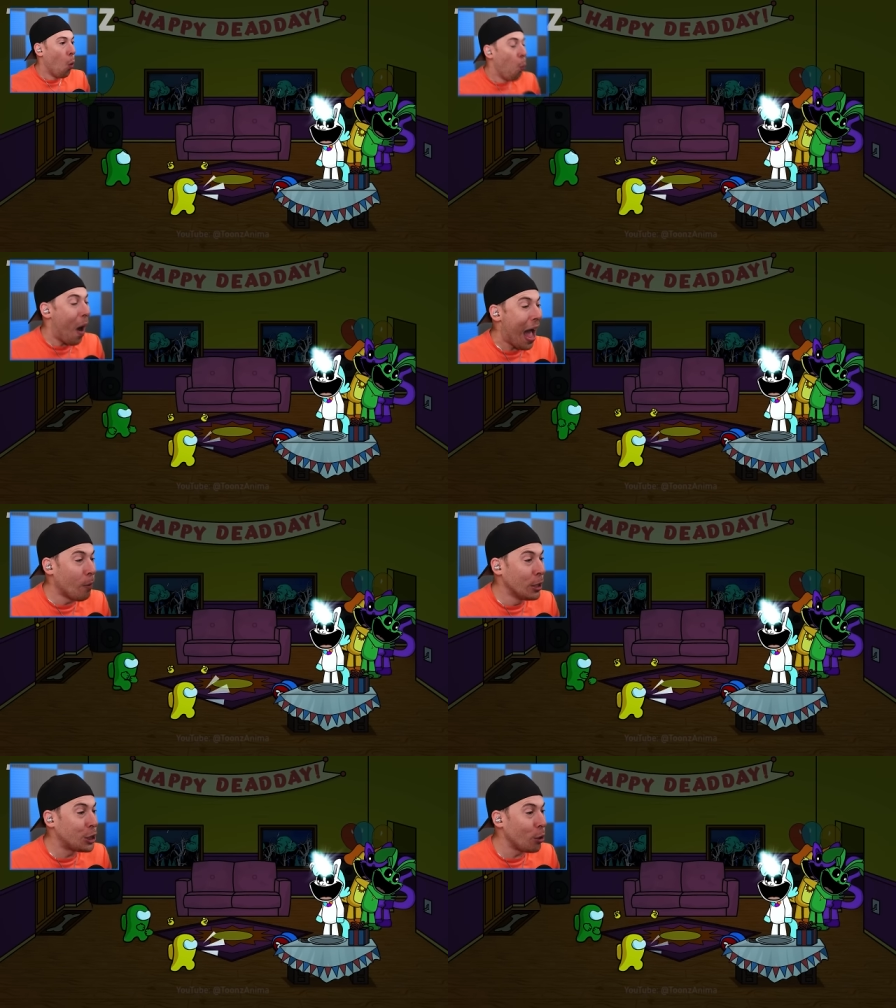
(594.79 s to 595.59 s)
Why
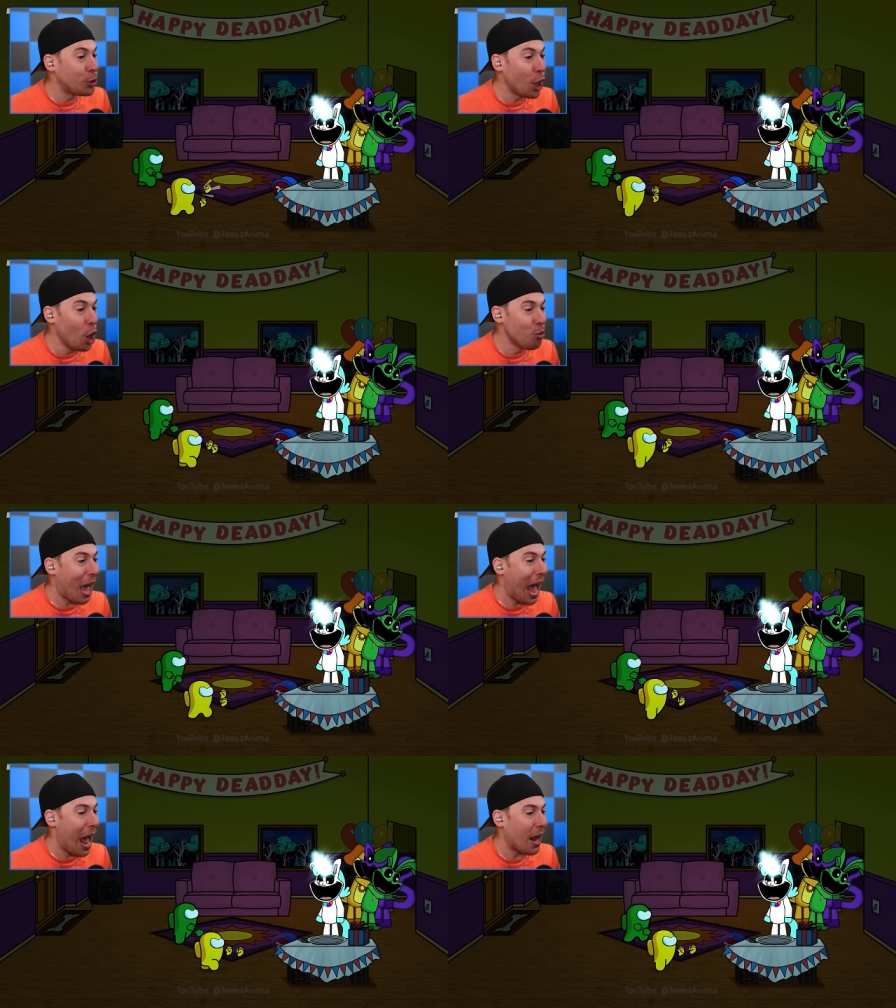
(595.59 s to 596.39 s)
would you do
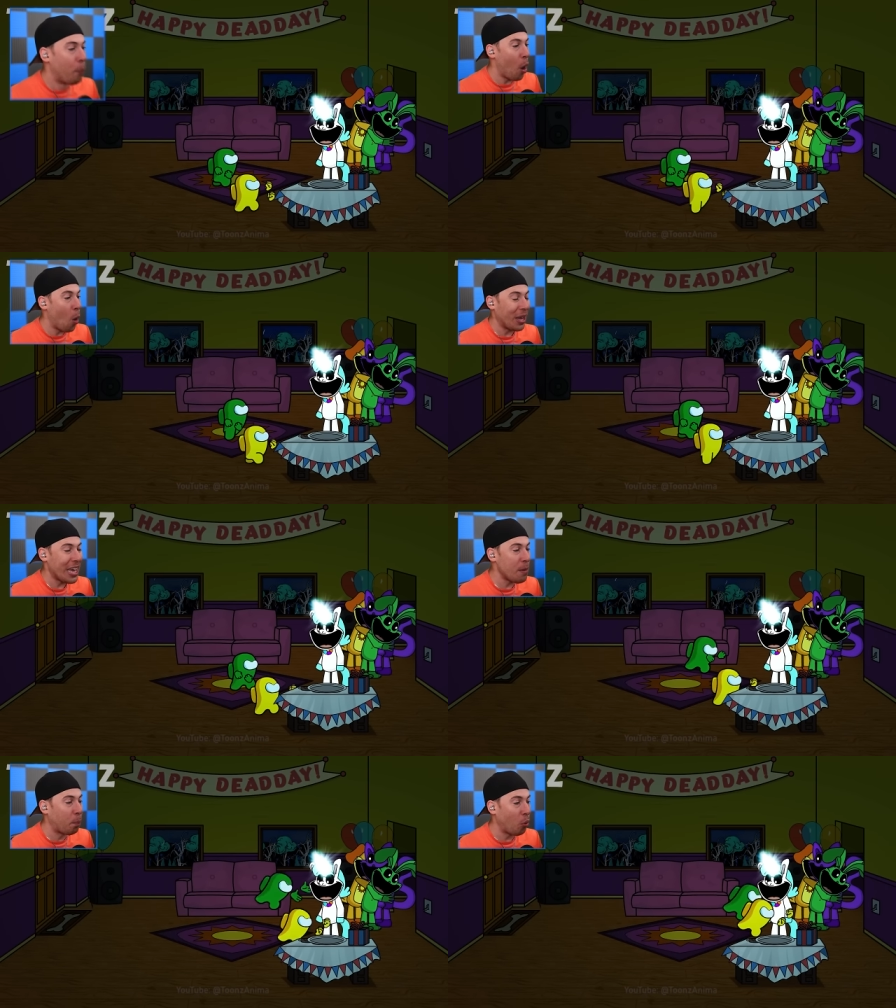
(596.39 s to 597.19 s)
that? Bro,
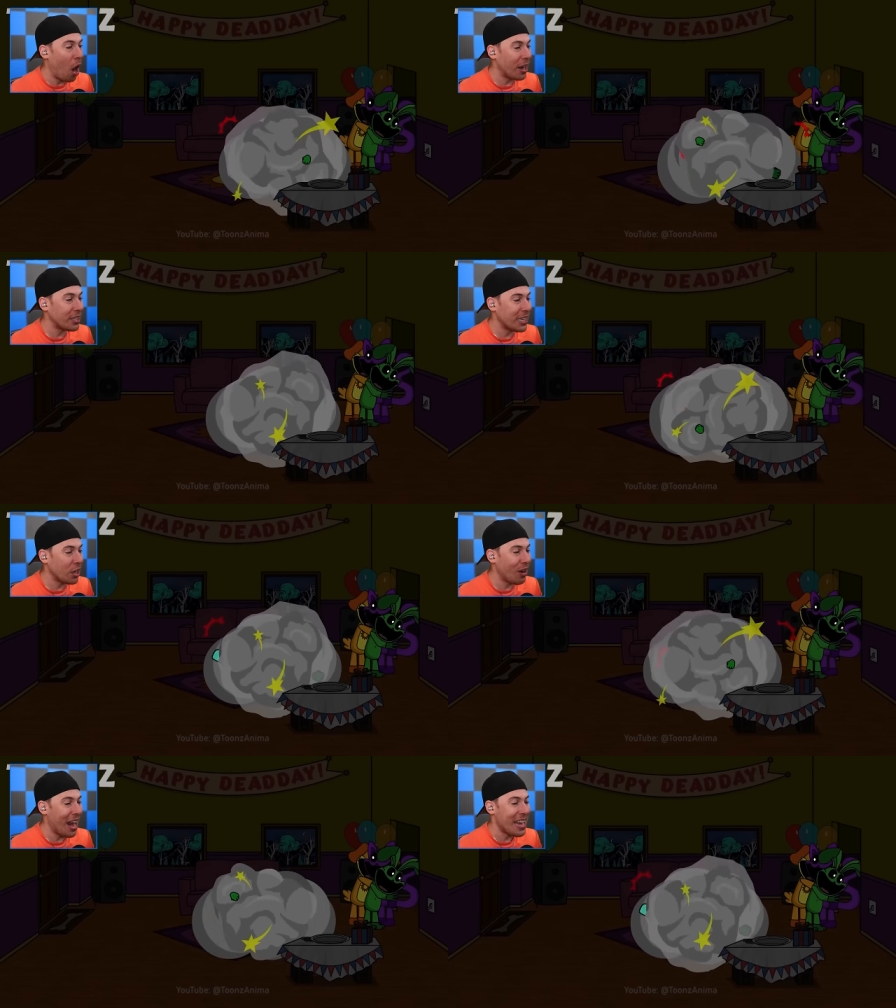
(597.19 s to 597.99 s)
he brought us
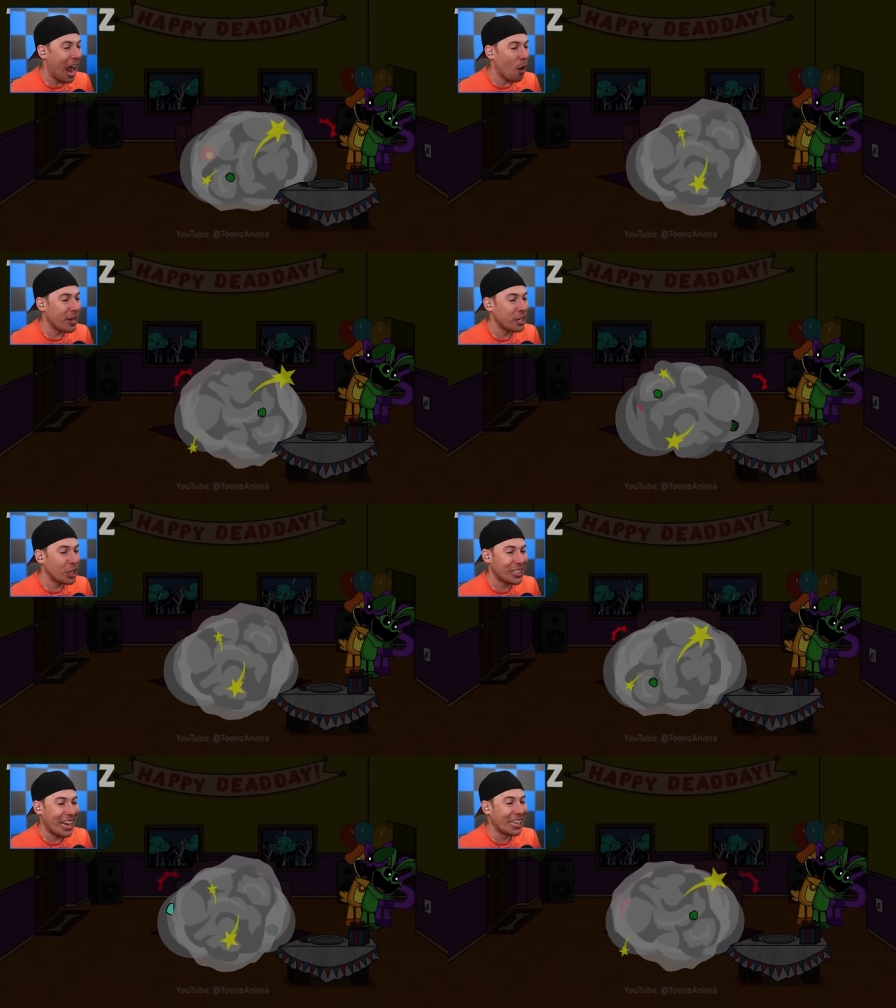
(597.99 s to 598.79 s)
here, and now he
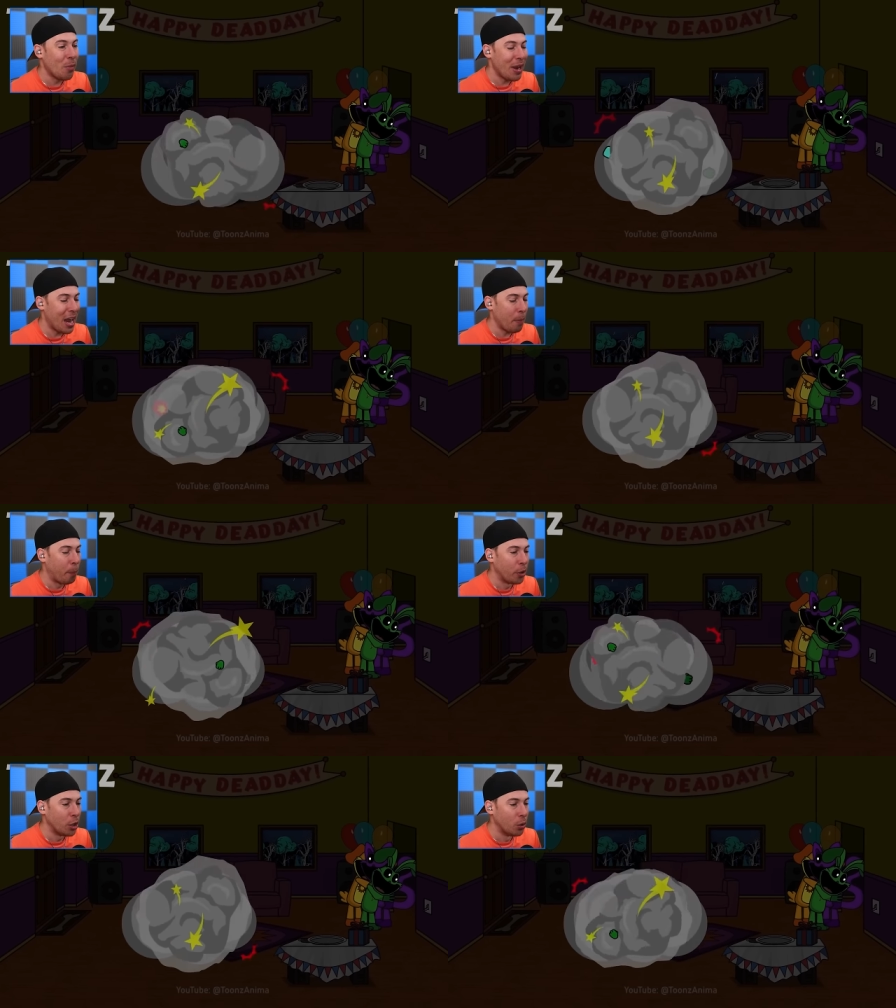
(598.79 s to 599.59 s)
just eliminated
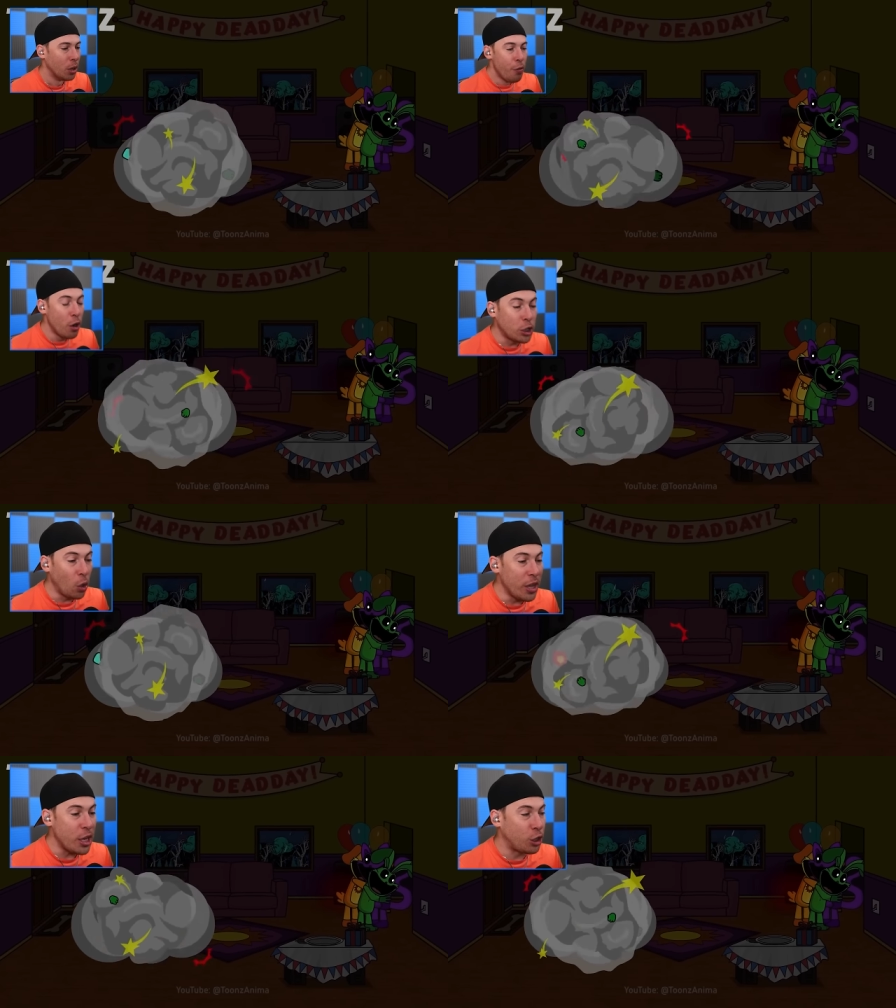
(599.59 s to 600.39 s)
Blue. There's
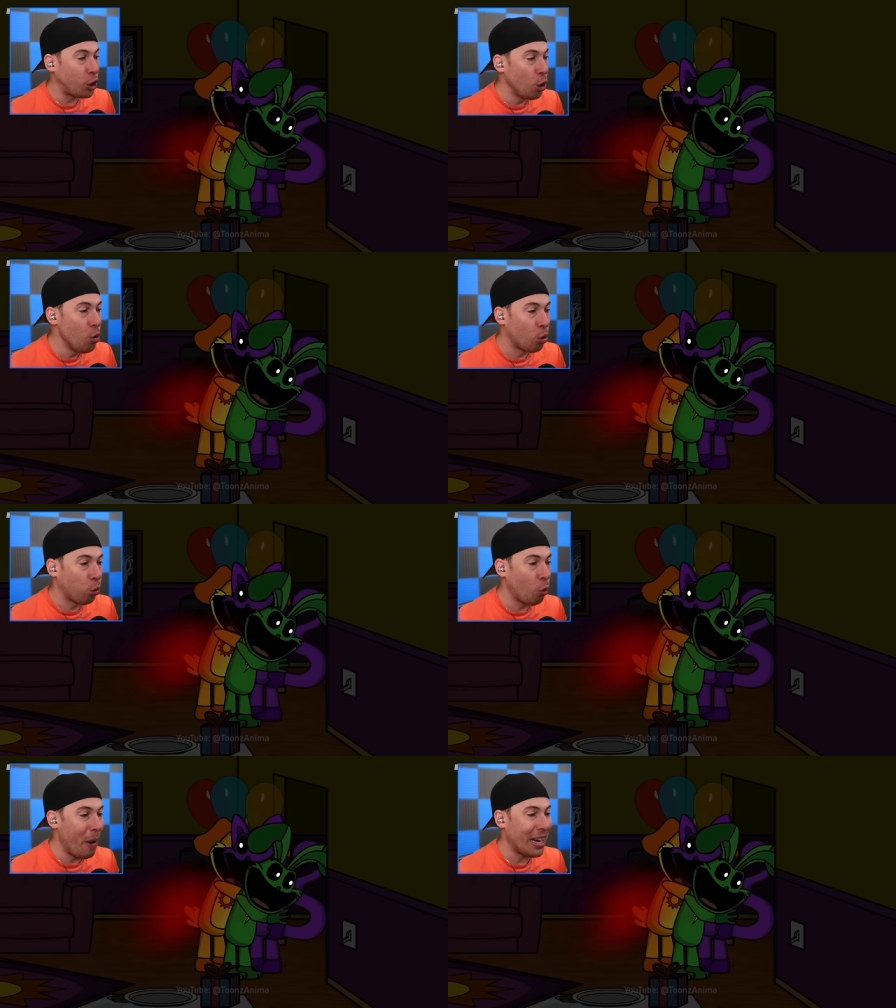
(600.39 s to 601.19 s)
only two
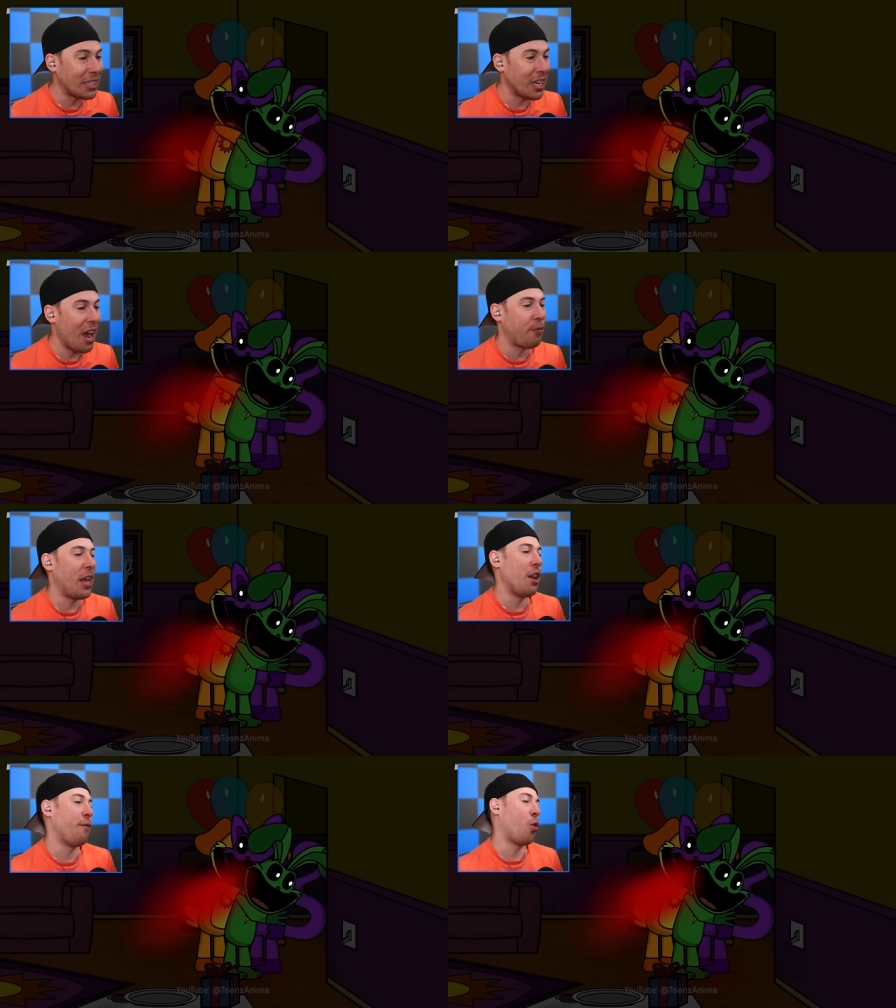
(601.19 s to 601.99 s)
crewmates
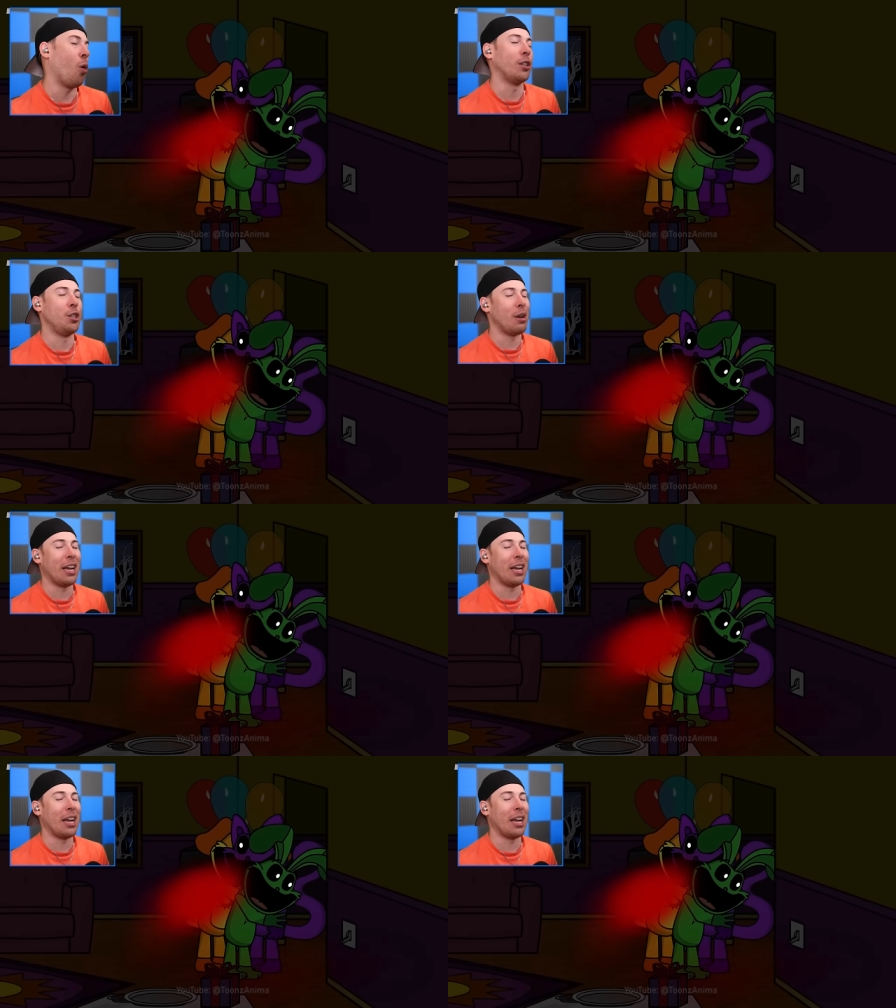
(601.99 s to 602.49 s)
left. And of course, you